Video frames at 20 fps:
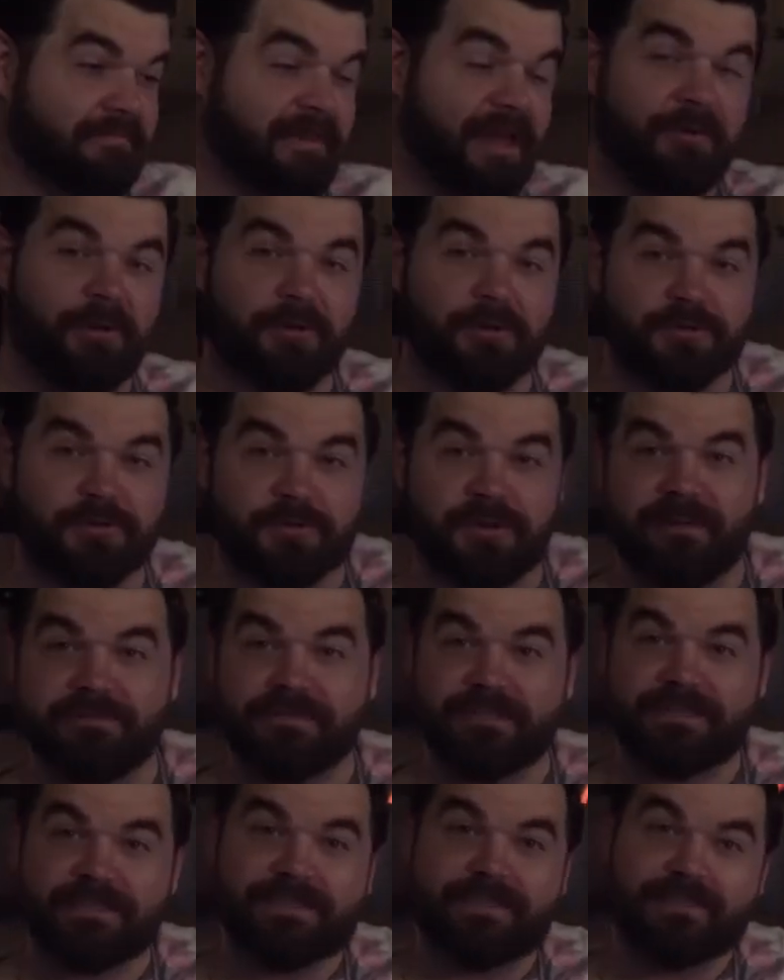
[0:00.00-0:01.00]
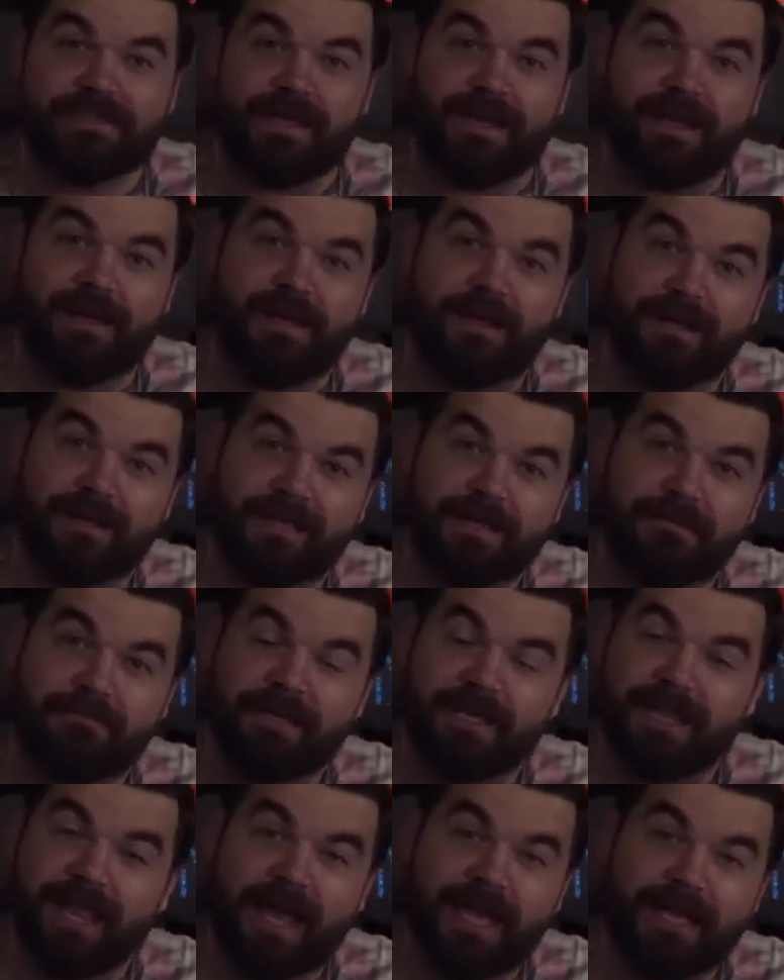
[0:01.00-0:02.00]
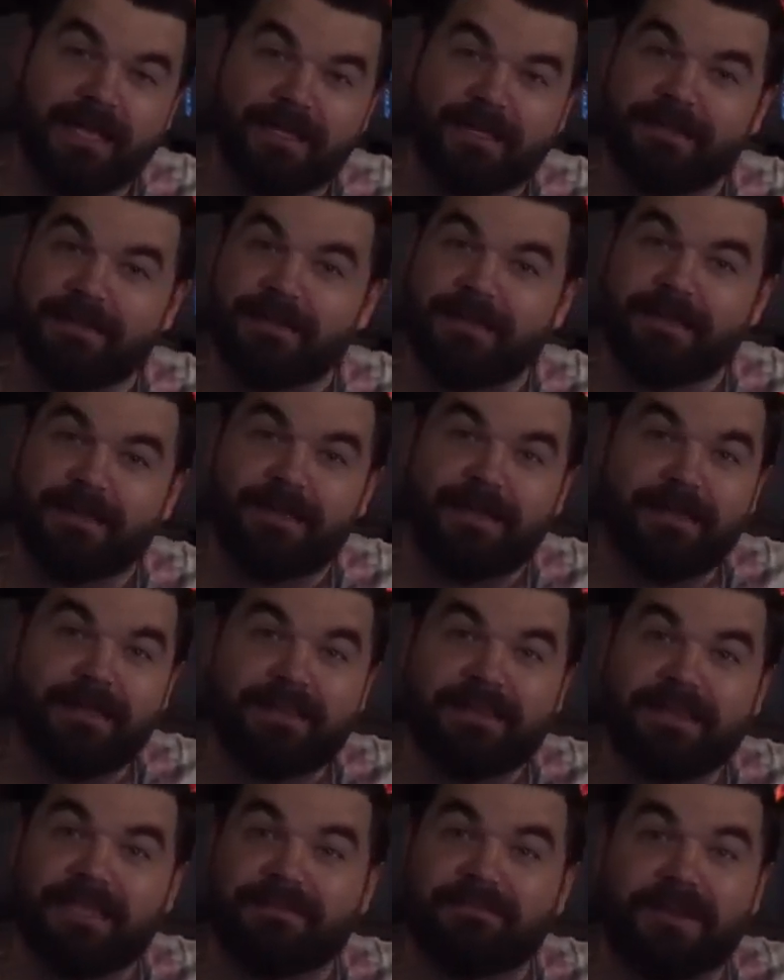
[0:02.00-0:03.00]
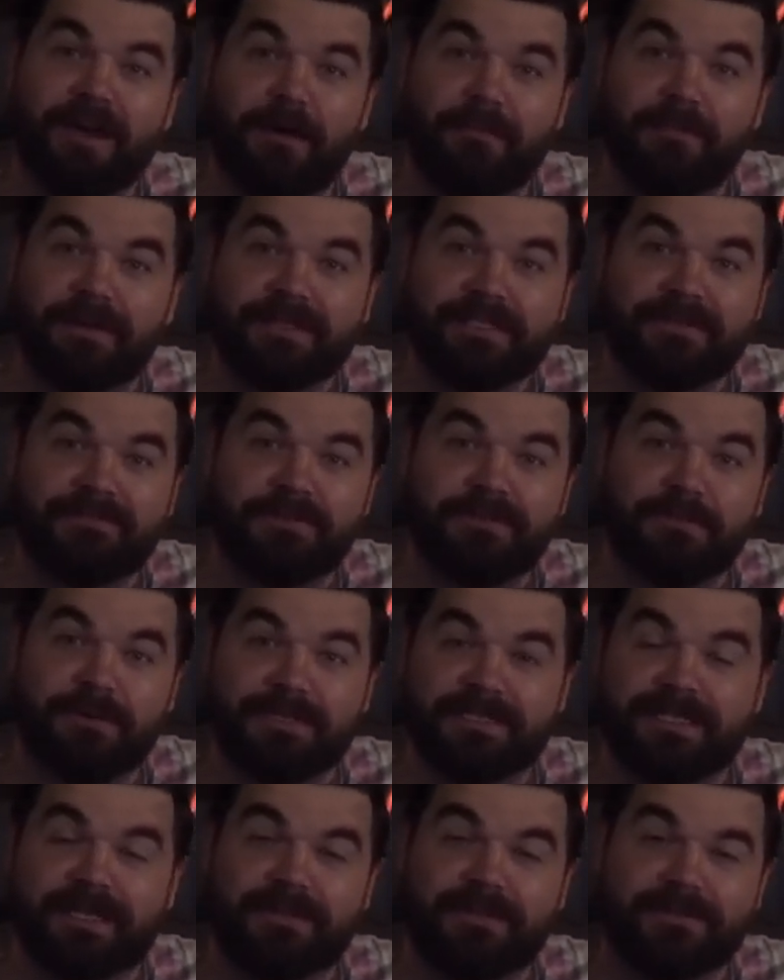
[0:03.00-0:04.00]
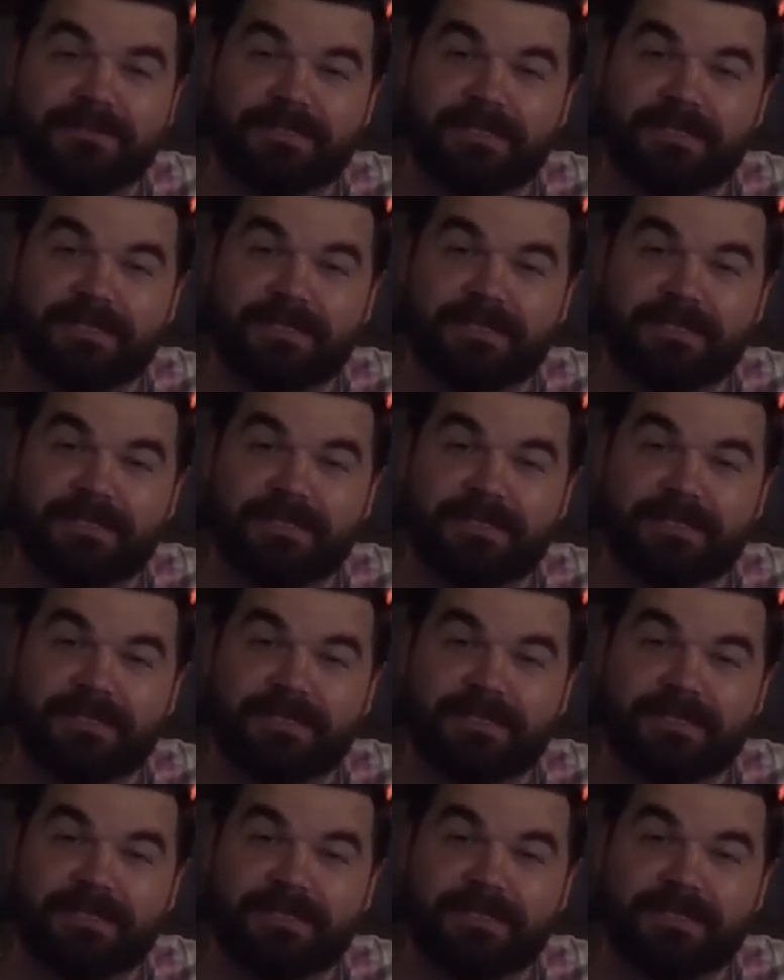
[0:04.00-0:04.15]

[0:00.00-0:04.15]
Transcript: Uncle Travis. Give me a like. Leave comments if you want to see other